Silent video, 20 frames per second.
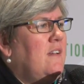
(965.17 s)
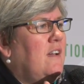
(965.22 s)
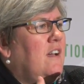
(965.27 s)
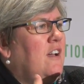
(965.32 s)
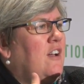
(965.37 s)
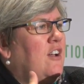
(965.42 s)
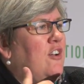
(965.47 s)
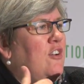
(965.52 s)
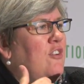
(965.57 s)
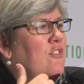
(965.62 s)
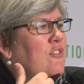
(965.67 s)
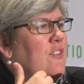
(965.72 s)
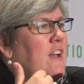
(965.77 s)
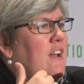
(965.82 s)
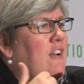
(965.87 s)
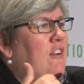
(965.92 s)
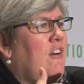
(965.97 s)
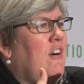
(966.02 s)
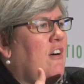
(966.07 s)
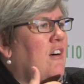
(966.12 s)
Uh,
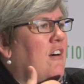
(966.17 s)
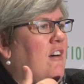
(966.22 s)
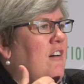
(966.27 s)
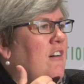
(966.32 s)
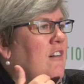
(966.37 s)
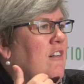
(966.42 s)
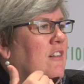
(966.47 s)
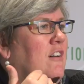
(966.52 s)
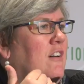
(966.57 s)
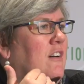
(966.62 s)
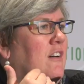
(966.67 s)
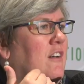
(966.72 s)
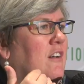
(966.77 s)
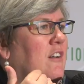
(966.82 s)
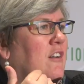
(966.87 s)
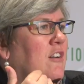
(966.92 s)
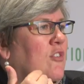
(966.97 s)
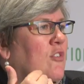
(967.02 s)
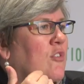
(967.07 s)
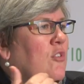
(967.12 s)
there are
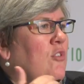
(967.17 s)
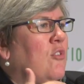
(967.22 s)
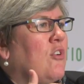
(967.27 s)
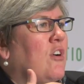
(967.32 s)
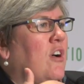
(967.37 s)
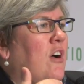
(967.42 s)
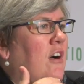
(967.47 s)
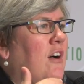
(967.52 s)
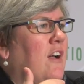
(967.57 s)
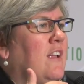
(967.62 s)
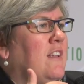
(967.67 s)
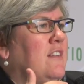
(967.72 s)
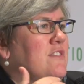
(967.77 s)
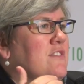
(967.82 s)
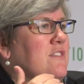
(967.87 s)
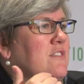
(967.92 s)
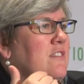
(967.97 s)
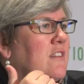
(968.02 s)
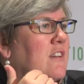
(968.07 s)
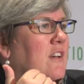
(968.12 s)
uh, all
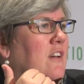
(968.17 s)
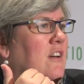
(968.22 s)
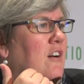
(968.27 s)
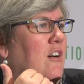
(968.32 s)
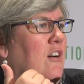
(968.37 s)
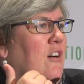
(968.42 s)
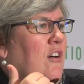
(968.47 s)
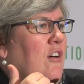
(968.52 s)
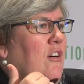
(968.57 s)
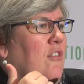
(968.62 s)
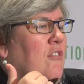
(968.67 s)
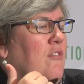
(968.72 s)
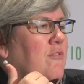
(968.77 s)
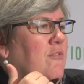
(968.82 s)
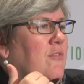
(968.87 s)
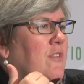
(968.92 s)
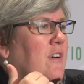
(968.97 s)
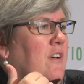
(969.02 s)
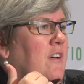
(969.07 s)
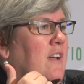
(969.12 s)
kinds of
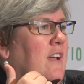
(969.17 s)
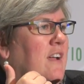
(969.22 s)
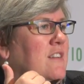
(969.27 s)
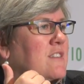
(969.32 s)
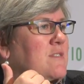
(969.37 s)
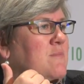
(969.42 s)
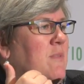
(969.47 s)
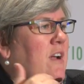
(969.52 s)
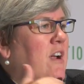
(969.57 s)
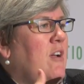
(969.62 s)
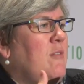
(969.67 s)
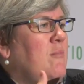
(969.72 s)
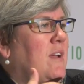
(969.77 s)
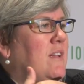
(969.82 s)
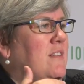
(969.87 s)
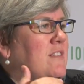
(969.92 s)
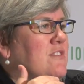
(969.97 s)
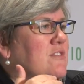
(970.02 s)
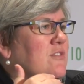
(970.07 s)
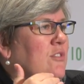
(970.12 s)
uh,
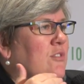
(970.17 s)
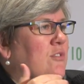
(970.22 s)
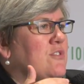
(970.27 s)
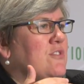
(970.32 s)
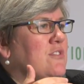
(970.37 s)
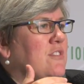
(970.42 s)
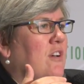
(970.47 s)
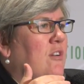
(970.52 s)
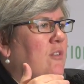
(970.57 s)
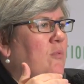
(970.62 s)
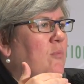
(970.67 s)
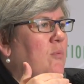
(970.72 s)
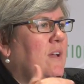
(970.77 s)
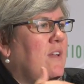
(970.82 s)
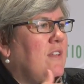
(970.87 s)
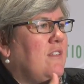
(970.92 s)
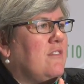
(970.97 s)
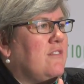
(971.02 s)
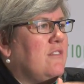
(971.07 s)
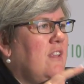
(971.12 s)
experiments also
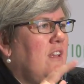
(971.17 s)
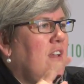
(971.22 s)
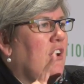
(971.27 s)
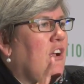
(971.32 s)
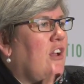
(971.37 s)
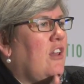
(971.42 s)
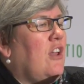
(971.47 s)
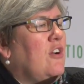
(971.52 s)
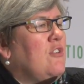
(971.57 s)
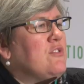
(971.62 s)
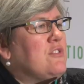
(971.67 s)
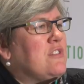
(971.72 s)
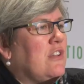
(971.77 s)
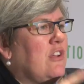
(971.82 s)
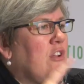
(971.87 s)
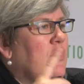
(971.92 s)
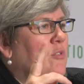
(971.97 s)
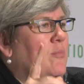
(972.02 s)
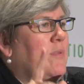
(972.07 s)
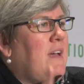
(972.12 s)
with closed
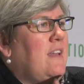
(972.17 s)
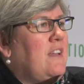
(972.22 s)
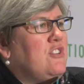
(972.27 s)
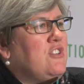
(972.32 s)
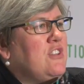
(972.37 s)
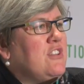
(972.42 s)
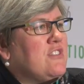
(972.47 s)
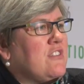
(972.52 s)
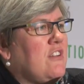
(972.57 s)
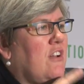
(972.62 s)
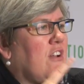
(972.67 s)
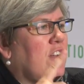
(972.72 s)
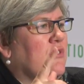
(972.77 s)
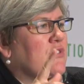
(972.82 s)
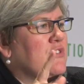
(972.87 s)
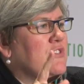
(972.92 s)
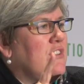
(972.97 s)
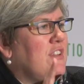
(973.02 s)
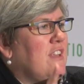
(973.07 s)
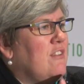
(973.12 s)
loop energy
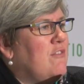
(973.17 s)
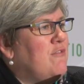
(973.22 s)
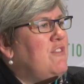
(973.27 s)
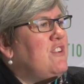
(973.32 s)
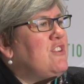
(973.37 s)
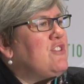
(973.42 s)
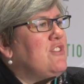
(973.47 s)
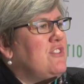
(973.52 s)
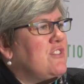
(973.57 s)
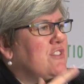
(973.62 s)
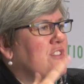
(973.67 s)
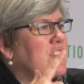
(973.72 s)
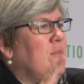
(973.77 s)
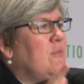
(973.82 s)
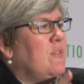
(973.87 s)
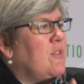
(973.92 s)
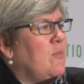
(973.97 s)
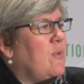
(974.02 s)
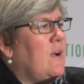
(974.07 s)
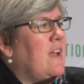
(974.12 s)
cycle, so the efficiency
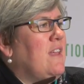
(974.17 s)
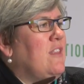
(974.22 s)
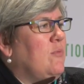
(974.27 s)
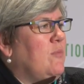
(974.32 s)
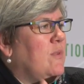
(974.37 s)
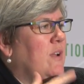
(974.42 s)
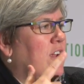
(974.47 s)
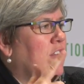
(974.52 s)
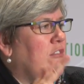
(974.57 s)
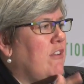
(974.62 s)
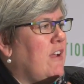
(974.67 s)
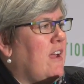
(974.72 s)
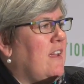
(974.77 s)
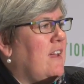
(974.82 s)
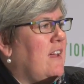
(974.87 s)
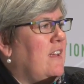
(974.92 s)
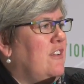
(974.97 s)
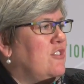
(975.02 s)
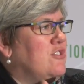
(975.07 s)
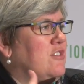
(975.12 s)
with the way that we
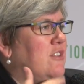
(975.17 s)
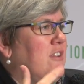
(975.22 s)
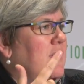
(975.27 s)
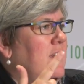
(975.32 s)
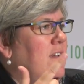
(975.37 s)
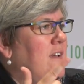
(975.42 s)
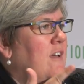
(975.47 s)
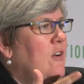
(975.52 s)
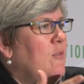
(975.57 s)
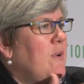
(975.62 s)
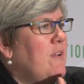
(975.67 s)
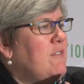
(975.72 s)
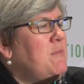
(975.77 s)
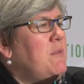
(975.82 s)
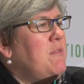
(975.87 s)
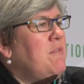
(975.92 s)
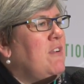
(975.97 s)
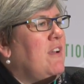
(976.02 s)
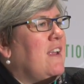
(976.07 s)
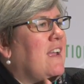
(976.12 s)
create energy. We have to
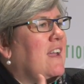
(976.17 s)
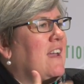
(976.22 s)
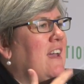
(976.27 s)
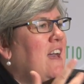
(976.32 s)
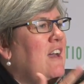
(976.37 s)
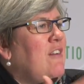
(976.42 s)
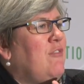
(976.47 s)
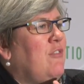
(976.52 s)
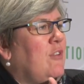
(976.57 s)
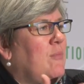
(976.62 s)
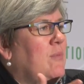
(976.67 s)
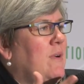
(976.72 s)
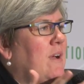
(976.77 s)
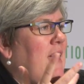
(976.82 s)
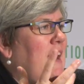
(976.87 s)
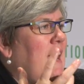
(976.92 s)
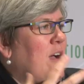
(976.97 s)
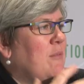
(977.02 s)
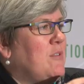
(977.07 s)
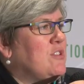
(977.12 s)
be really careful
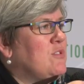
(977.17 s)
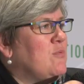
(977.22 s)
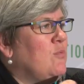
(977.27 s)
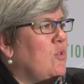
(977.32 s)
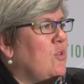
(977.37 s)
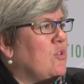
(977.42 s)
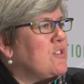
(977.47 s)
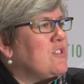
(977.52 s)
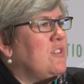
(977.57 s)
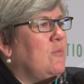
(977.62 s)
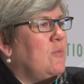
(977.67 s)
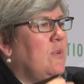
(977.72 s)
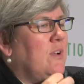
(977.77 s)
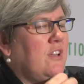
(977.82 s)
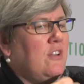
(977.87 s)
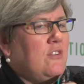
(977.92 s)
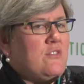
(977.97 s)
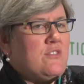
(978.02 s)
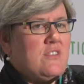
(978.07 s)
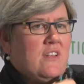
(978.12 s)
about how much water we're
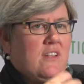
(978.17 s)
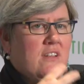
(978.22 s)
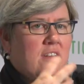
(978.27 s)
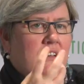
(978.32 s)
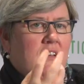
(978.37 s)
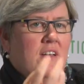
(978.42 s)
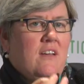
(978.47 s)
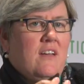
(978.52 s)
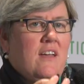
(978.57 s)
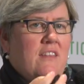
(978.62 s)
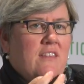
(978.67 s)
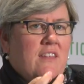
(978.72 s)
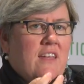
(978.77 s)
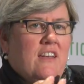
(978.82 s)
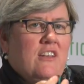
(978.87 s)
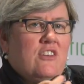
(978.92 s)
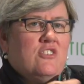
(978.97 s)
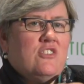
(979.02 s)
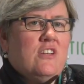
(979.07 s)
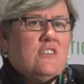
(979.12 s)
using in the
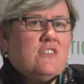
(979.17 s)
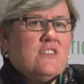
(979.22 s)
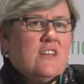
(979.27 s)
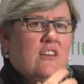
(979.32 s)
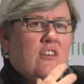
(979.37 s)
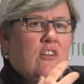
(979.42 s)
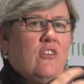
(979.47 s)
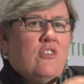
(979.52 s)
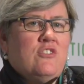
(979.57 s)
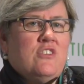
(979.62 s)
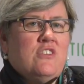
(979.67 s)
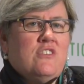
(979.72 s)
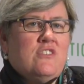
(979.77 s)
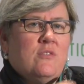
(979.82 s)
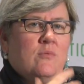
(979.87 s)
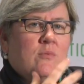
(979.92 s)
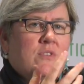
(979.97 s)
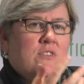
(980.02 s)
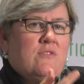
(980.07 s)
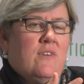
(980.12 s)
energy technologies
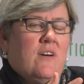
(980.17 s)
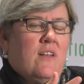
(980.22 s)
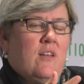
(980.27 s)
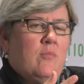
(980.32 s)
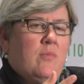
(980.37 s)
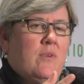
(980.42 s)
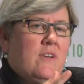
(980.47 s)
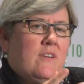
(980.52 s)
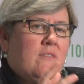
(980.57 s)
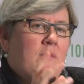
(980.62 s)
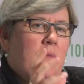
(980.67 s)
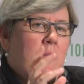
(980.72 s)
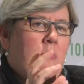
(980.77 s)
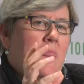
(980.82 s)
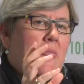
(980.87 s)
that we're developing.